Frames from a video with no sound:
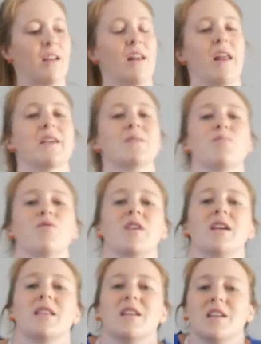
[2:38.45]
Let's
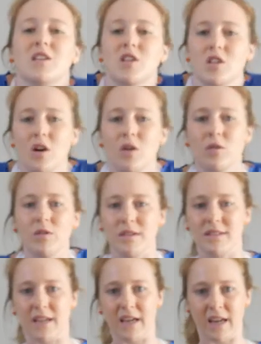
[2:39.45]
bring these
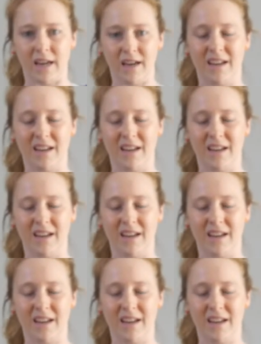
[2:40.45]
shoulders in.